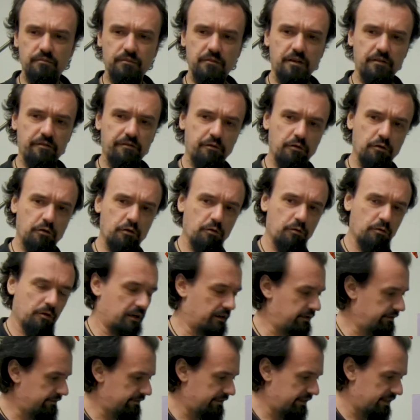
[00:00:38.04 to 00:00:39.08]
photo
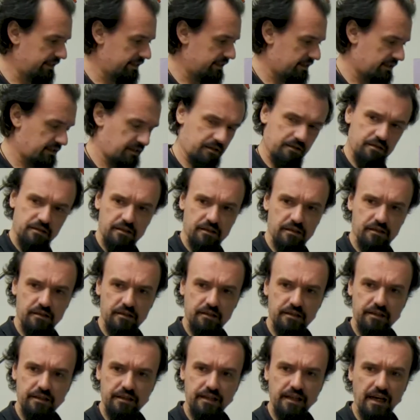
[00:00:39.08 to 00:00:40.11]
of this
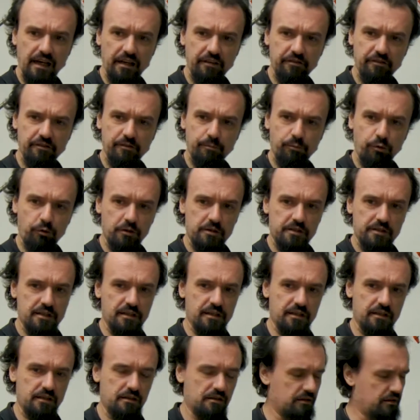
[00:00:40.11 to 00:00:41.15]
knife,
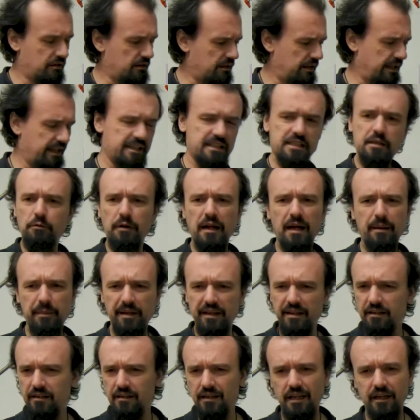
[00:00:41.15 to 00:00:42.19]
porcelain, like
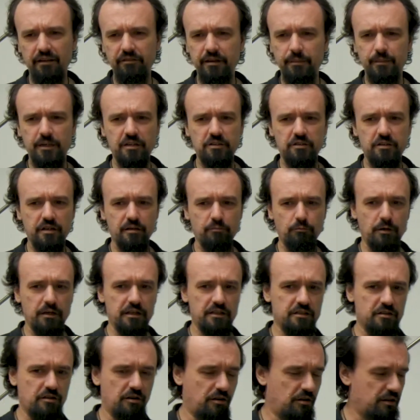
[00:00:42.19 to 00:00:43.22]
ceramic knife, I'm not sure what
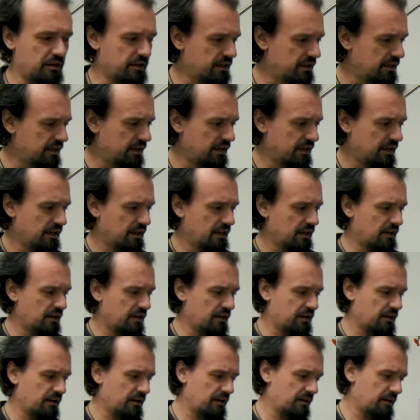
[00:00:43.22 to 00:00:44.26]
it's called,
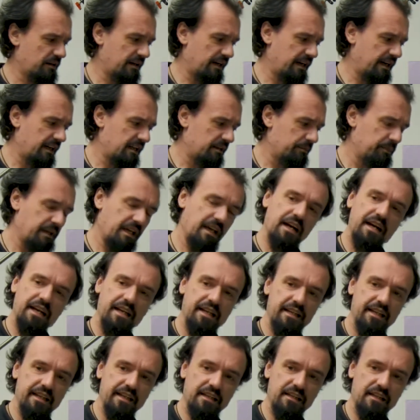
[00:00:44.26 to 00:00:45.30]
and
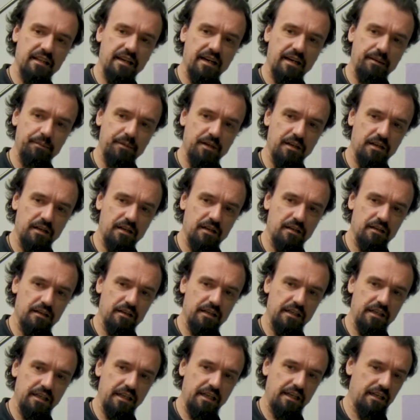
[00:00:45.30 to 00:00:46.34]
behind it I'm gonna
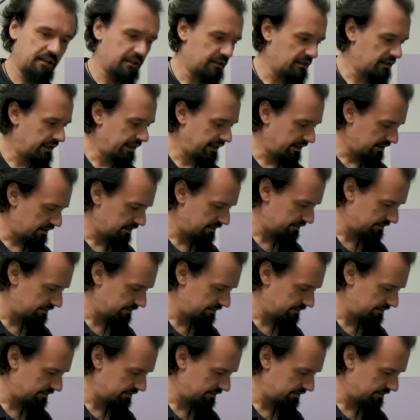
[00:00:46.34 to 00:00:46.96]
need like